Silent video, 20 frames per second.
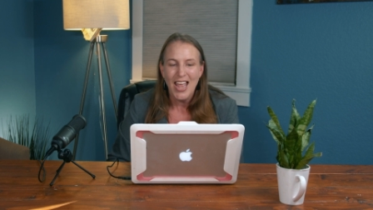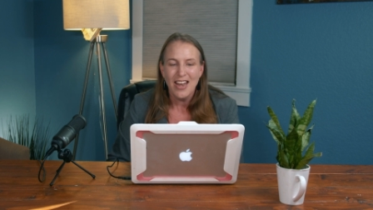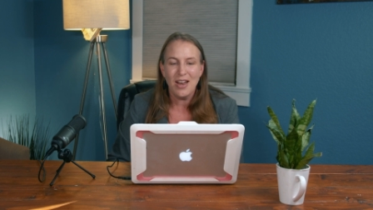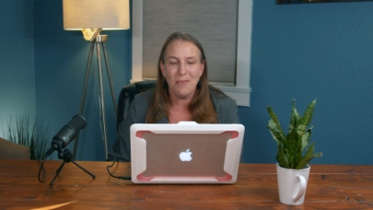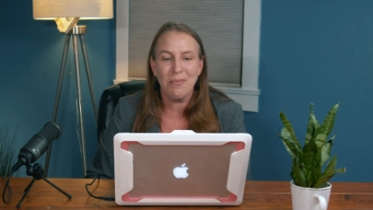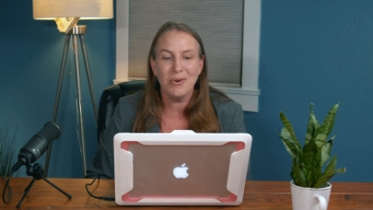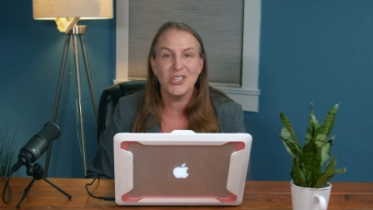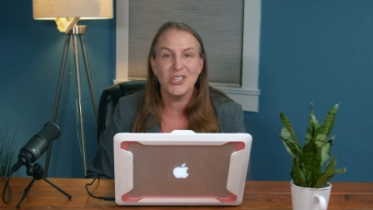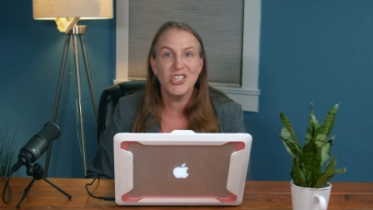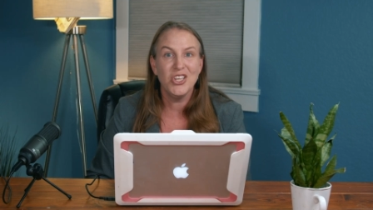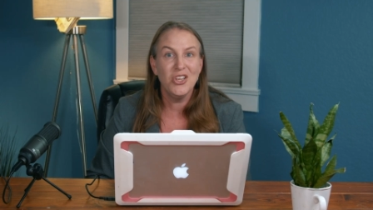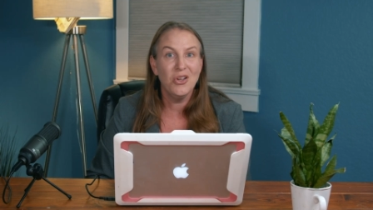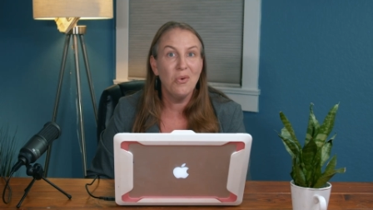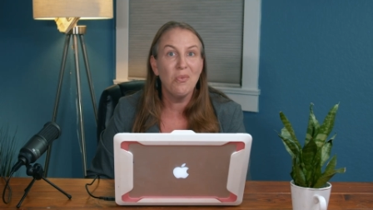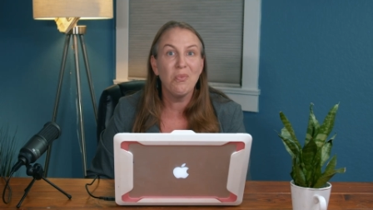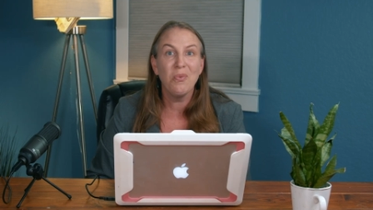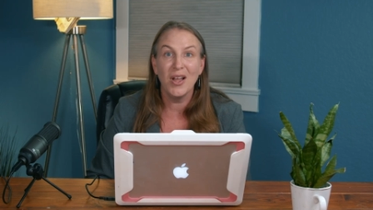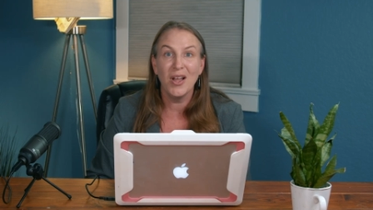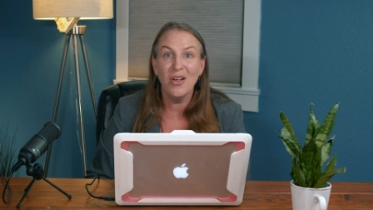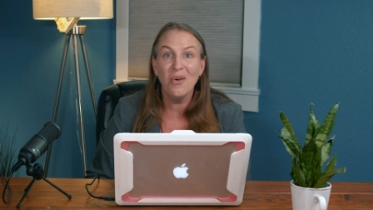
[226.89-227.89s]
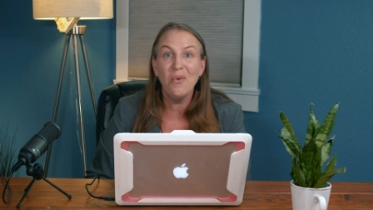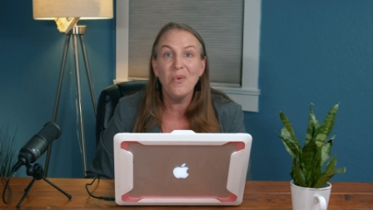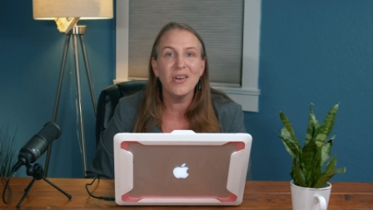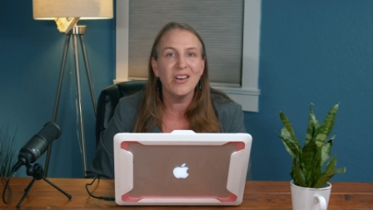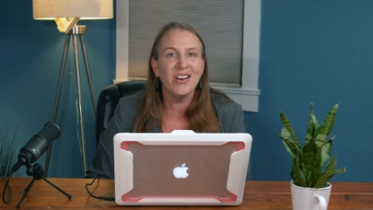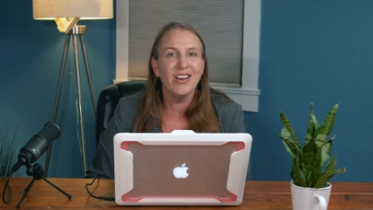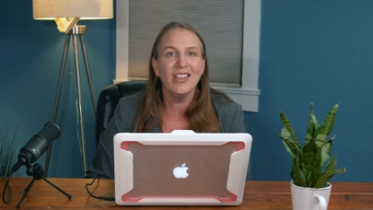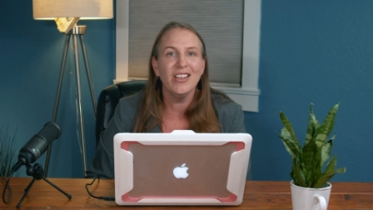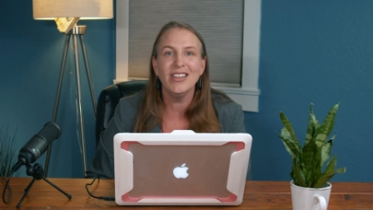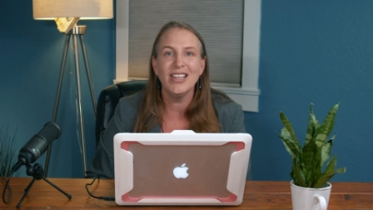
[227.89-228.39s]
Number two, real
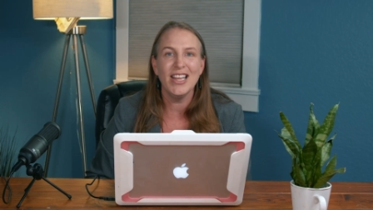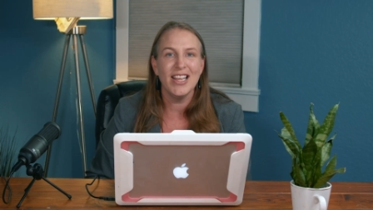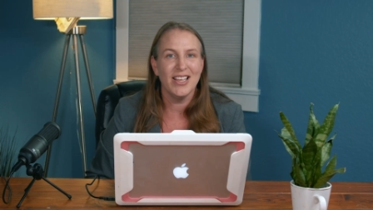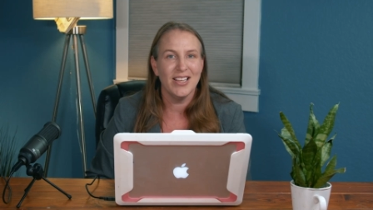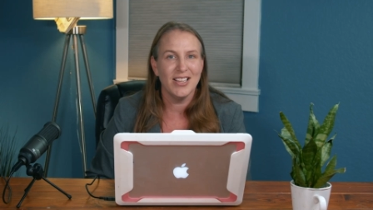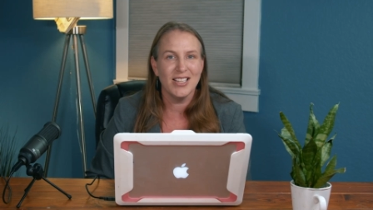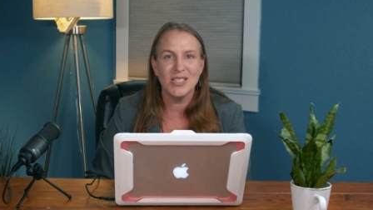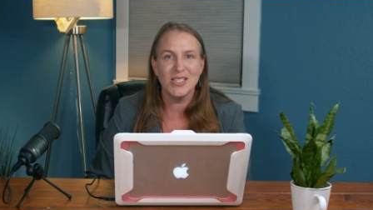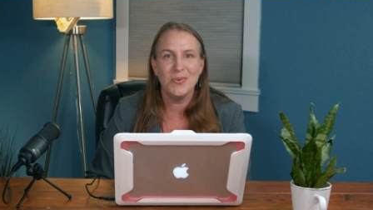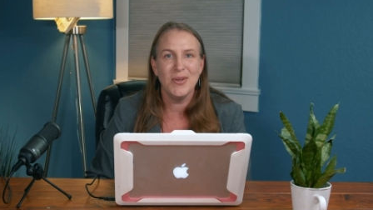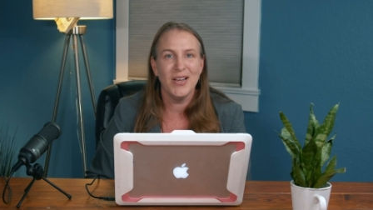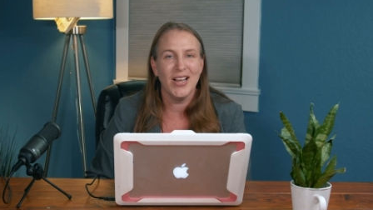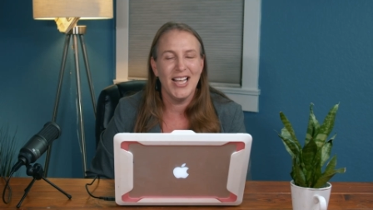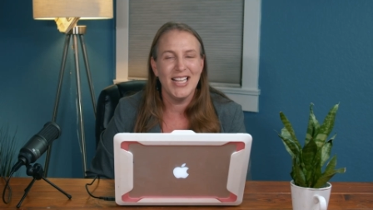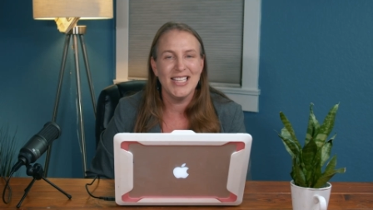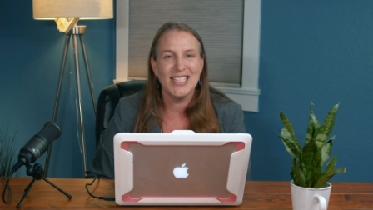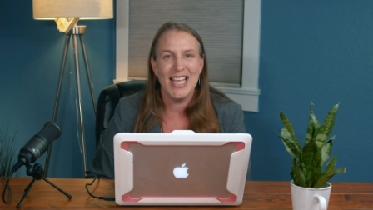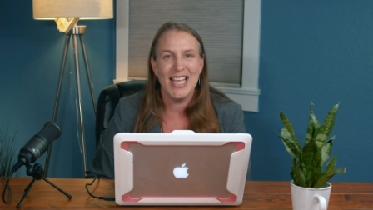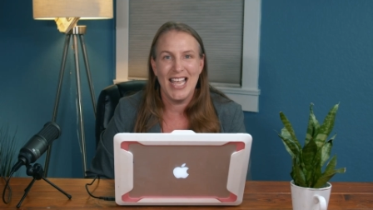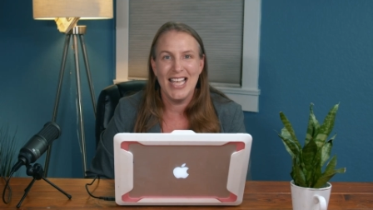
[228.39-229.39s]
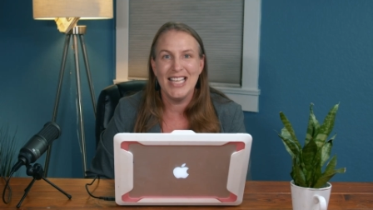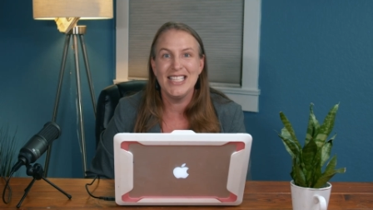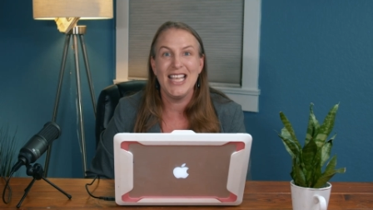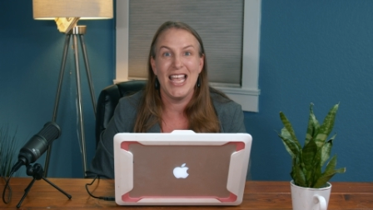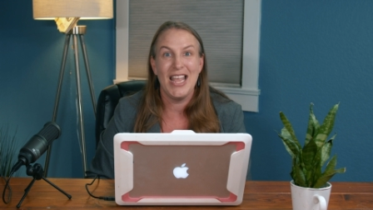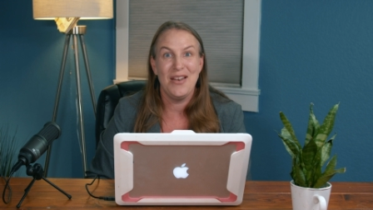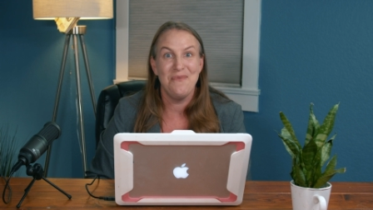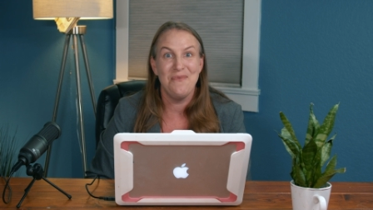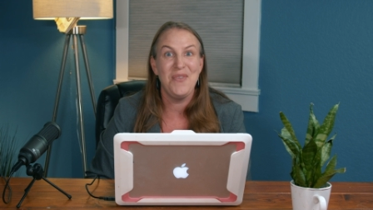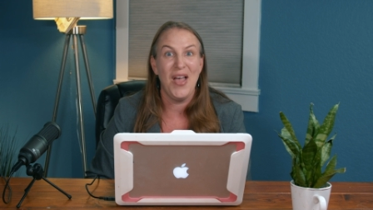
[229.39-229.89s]
world experience is
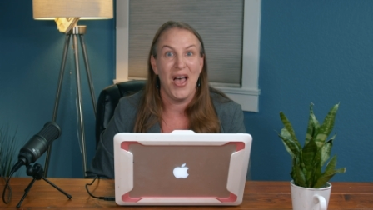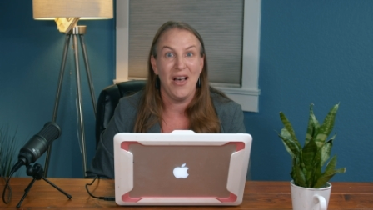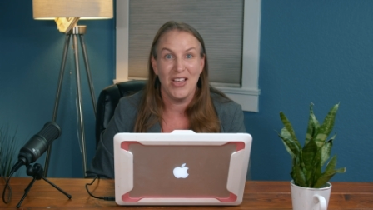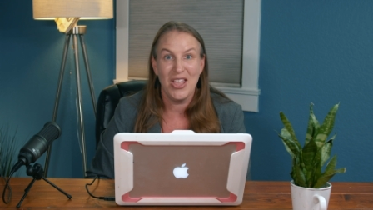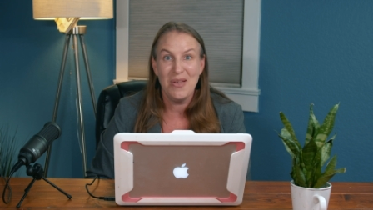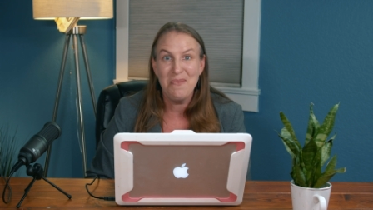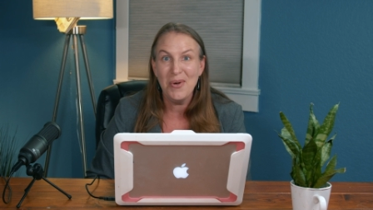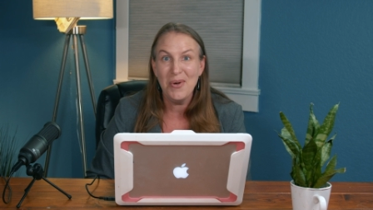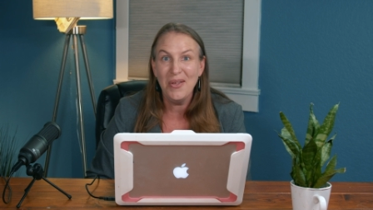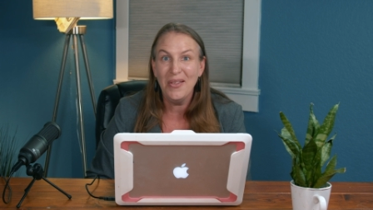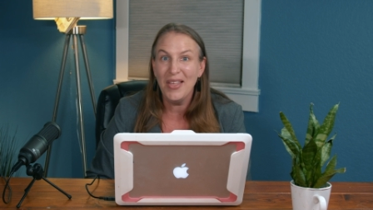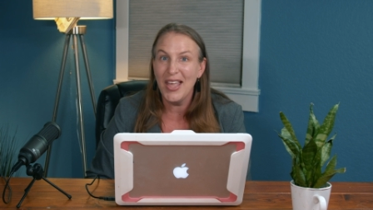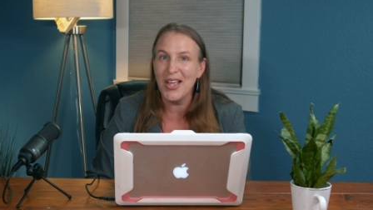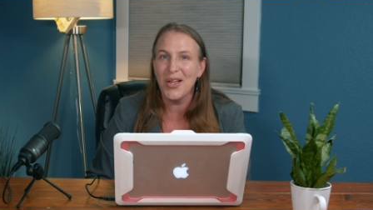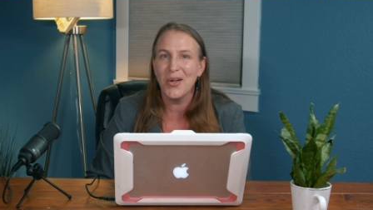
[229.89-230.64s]
invaluable.